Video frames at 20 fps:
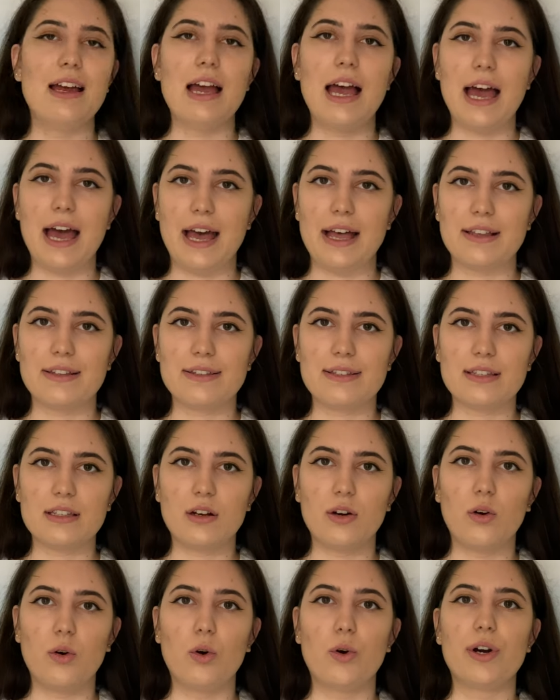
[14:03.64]
has
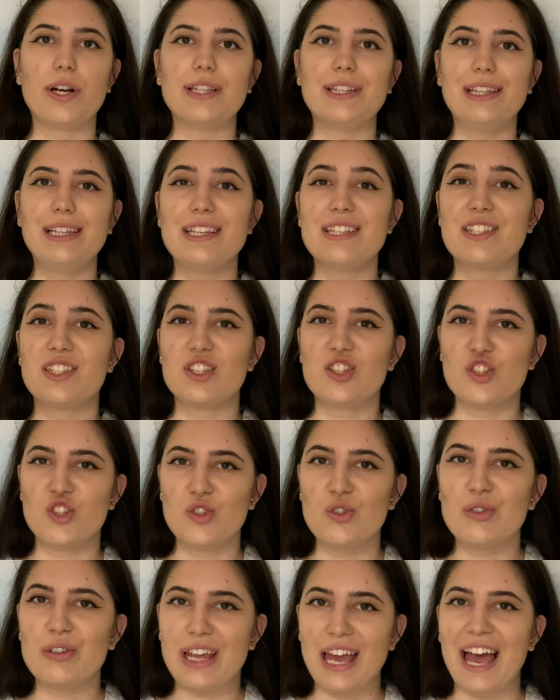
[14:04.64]
or at least
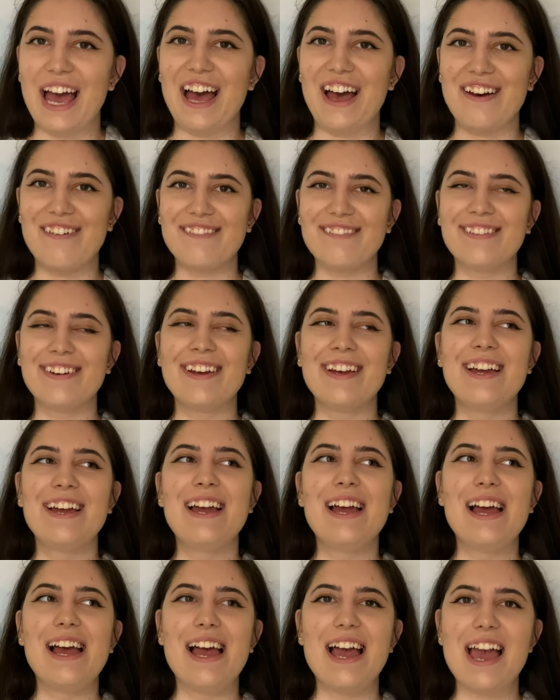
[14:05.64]
should have
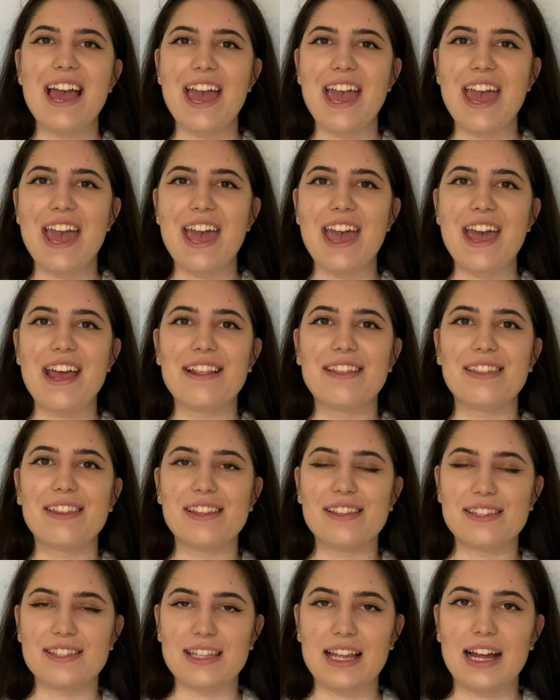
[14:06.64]
and
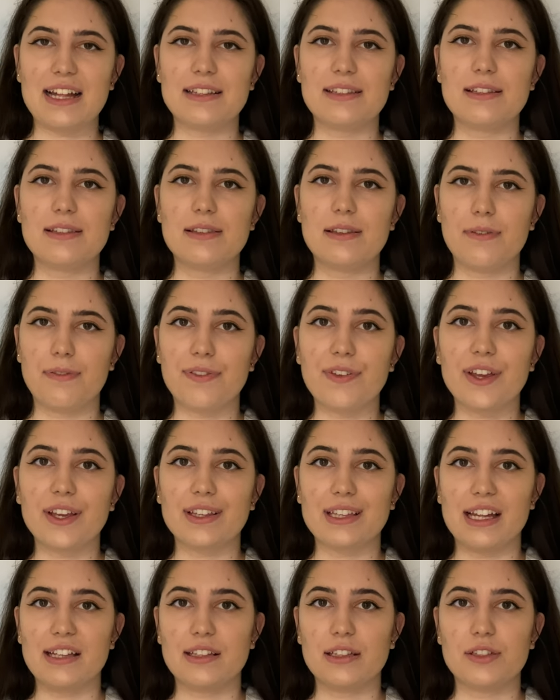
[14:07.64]
it's not the
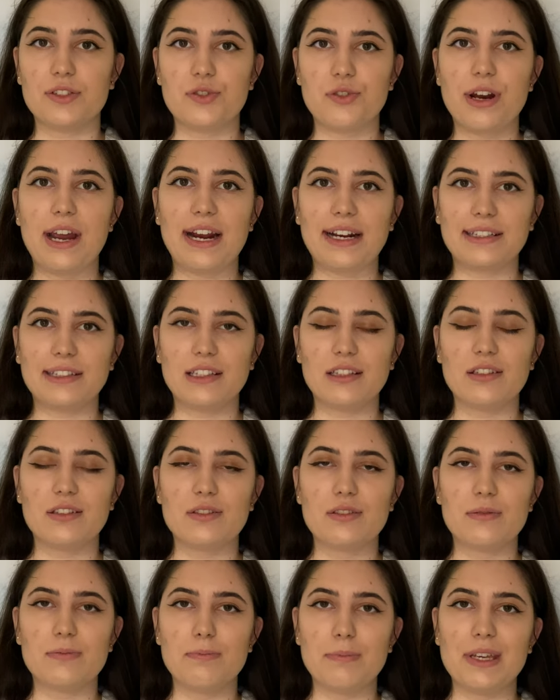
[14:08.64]
thing that attracted
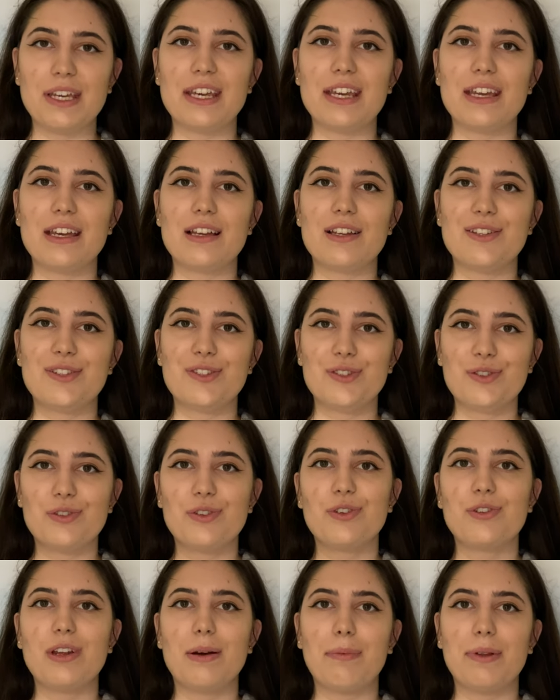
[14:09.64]
me to
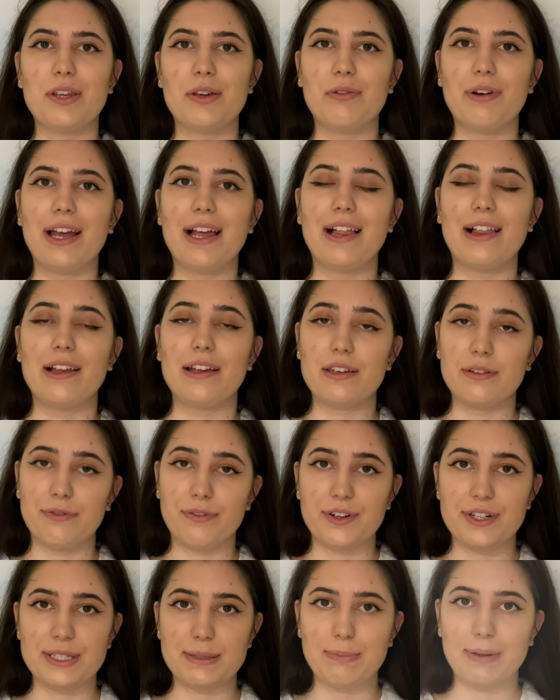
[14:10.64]
UWL in the first